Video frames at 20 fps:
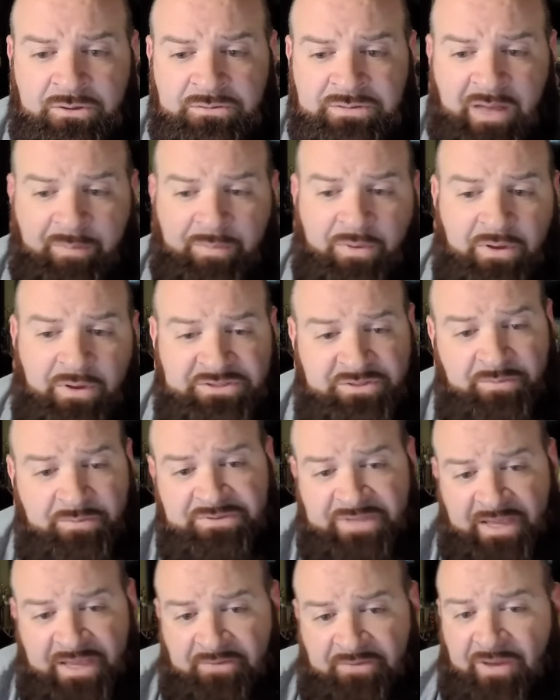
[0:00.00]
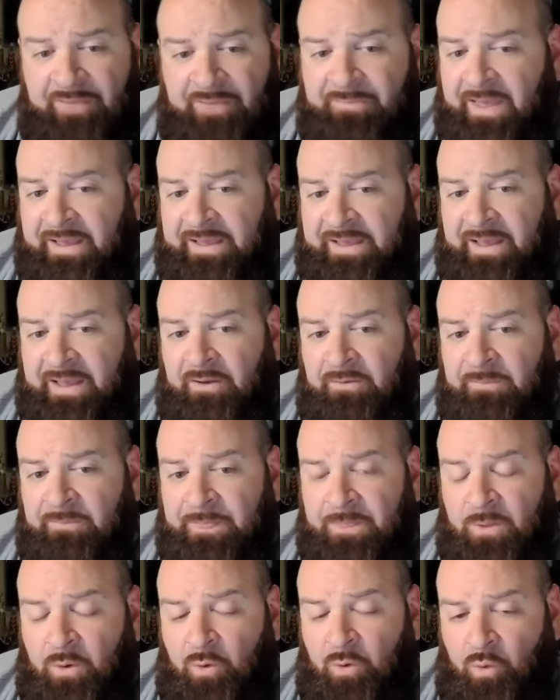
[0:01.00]
That ball should have been taken right back out,
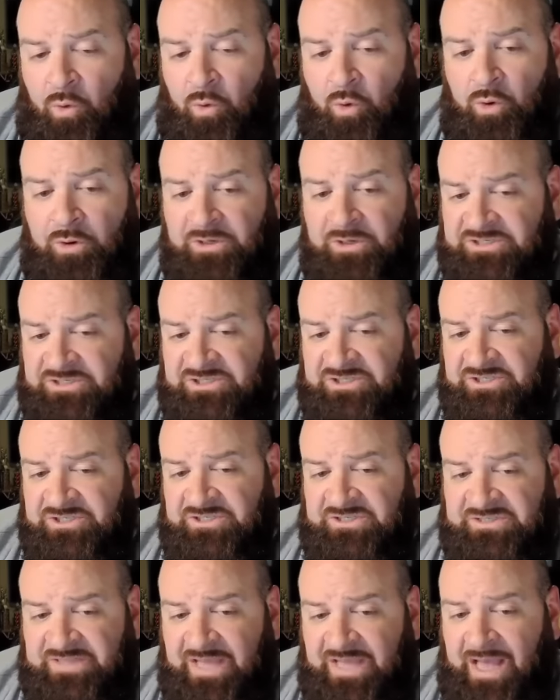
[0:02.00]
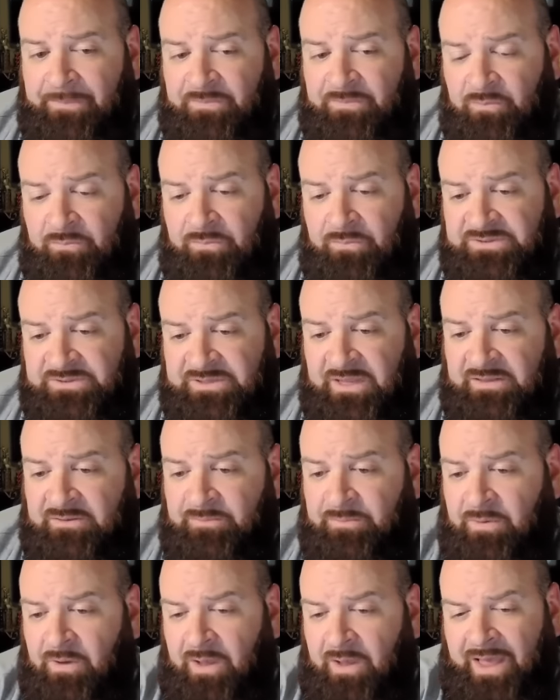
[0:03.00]
or she should have stopped when she got
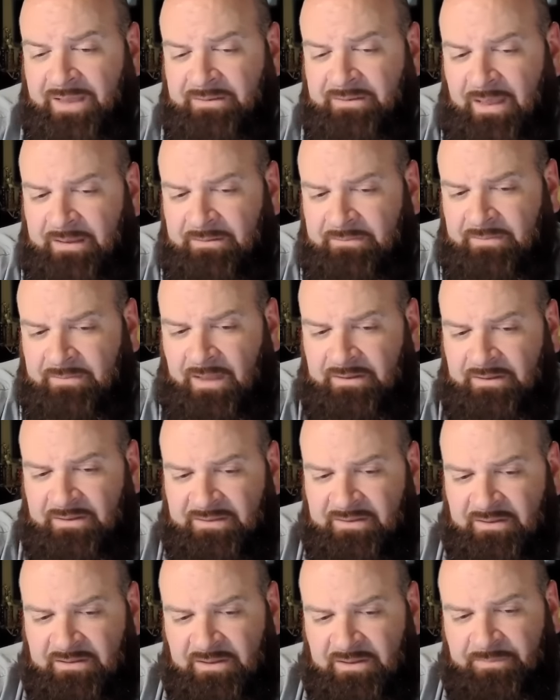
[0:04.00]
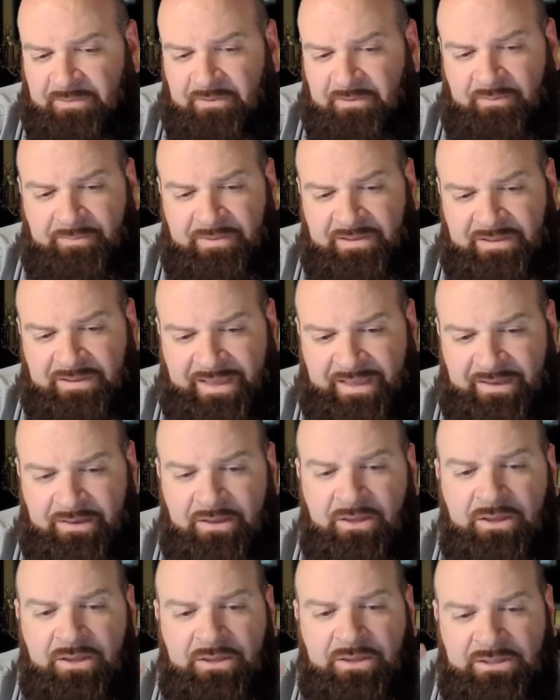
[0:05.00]
the ball. I got the clip a little bit
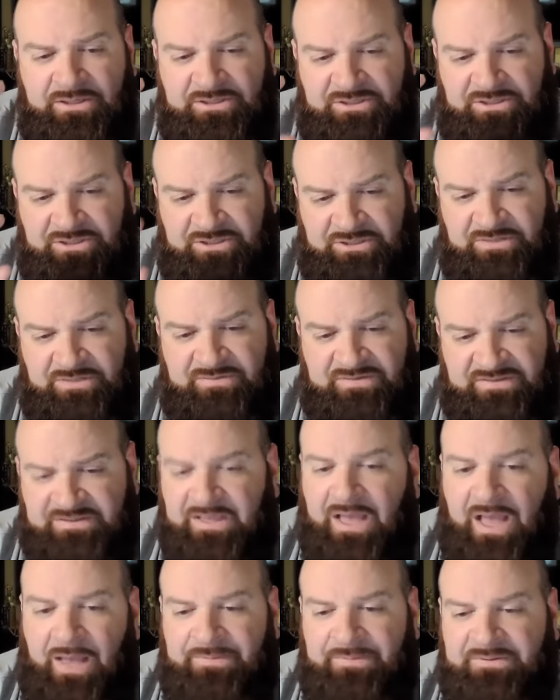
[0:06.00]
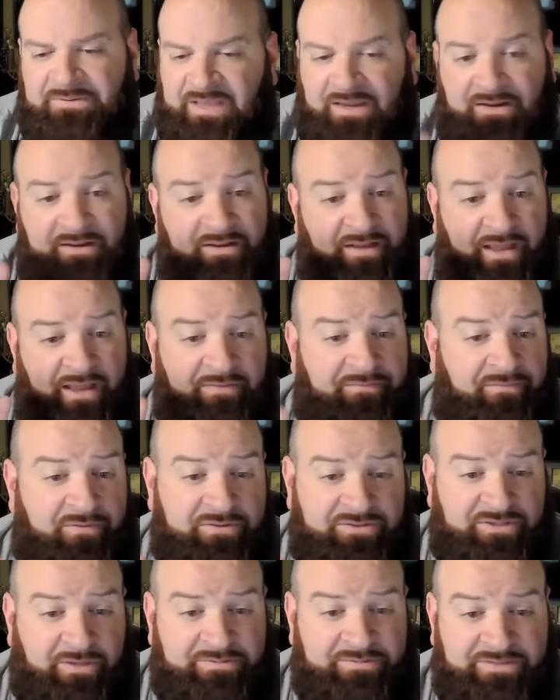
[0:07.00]
late. She should have stopped taking an
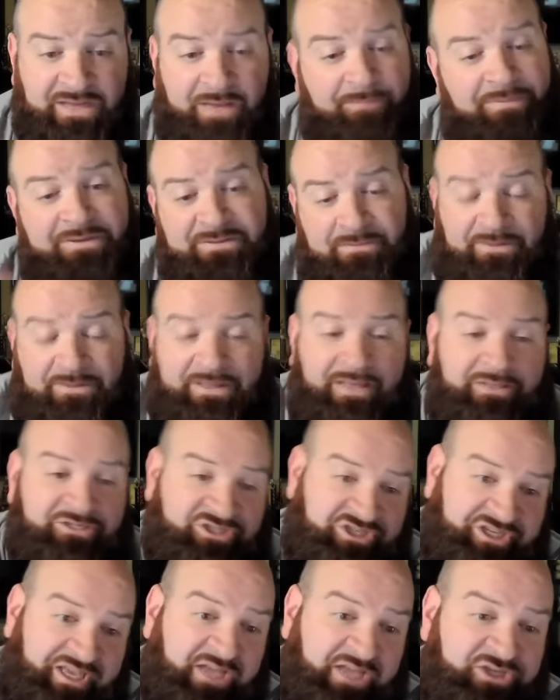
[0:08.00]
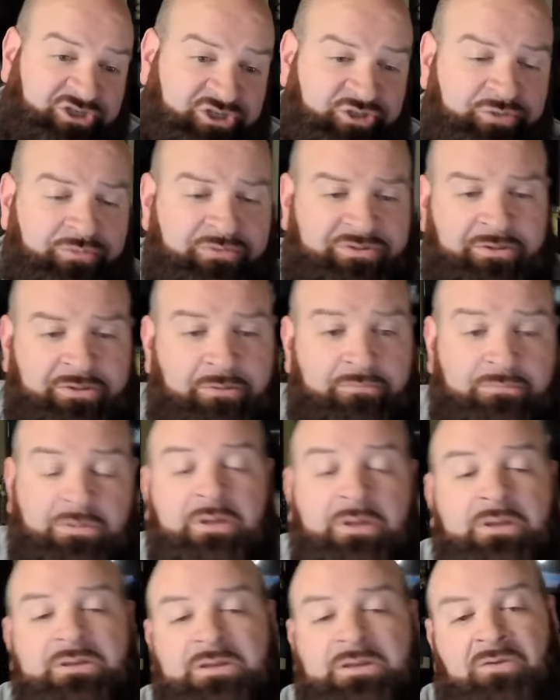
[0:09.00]
8-foot jump shot. But again, she can't shoot, so
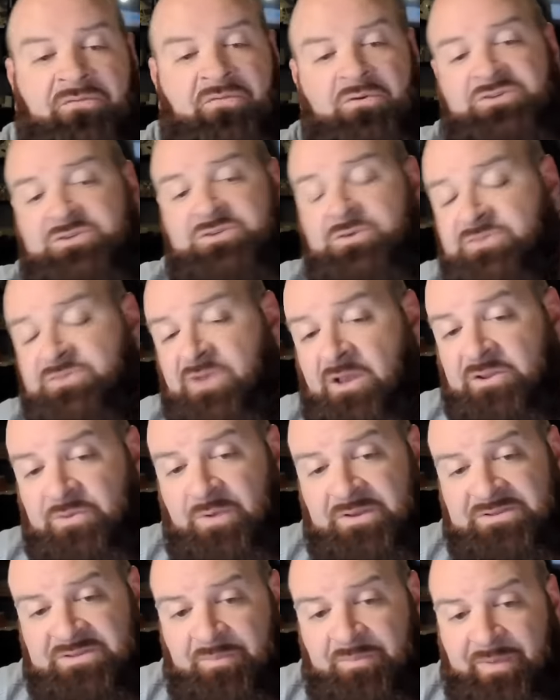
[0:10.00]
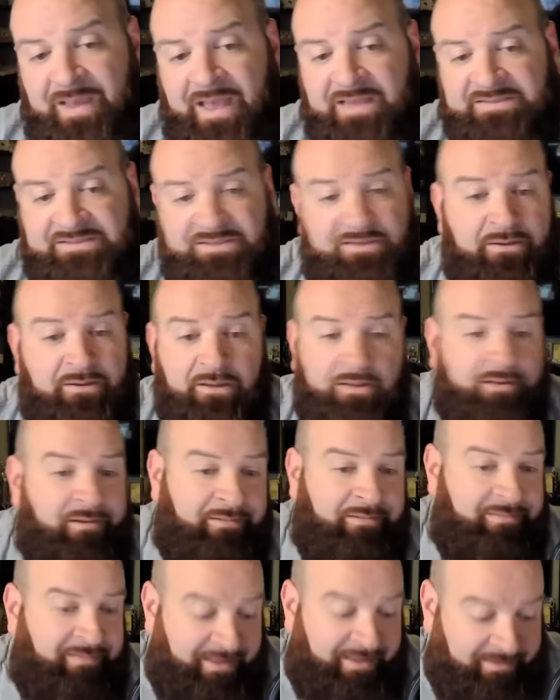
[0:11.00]
therefore she goes all the way to the basket
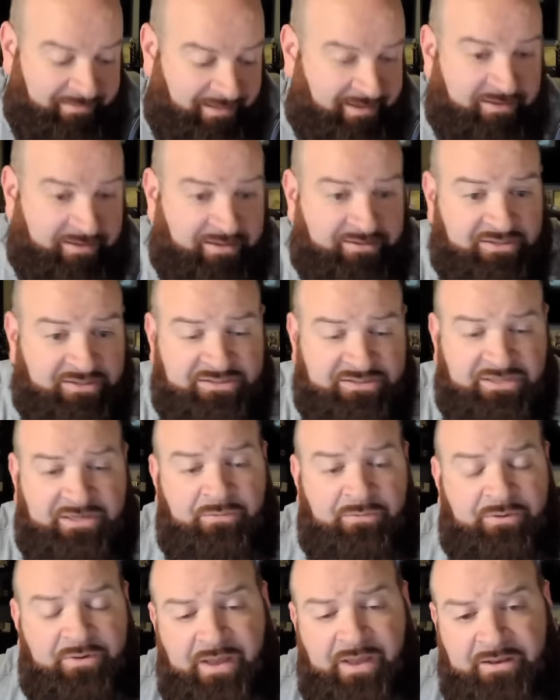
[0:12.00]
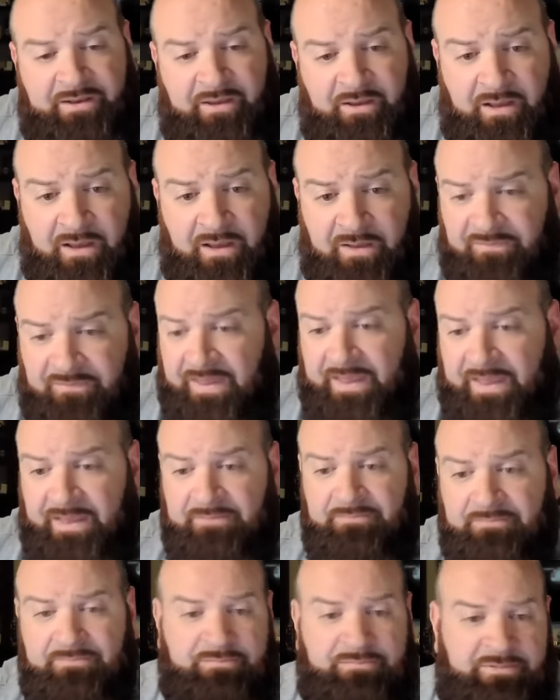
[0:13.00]
like a chicken with her head cut off
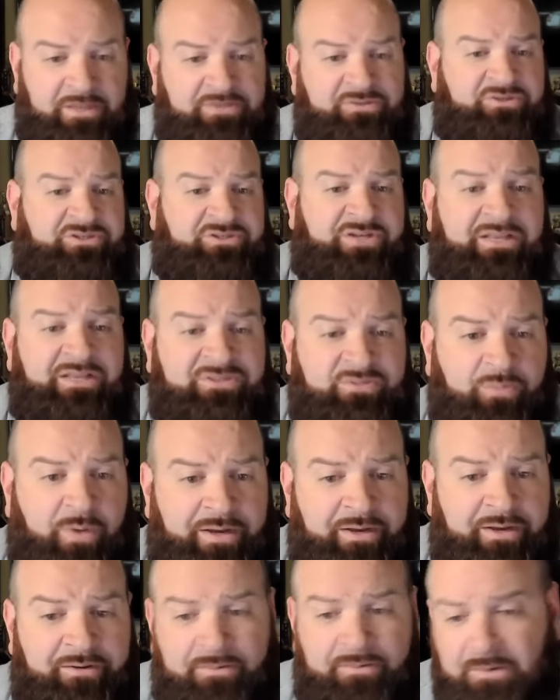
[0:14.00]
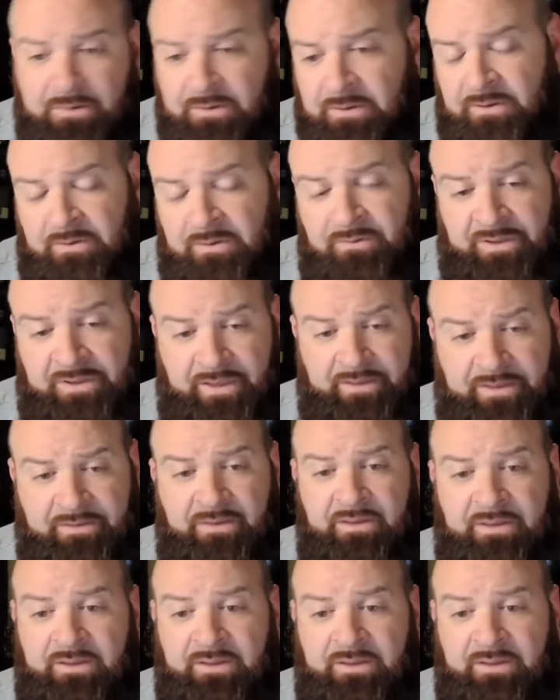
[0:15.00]
and gets her shot swatted. Okay.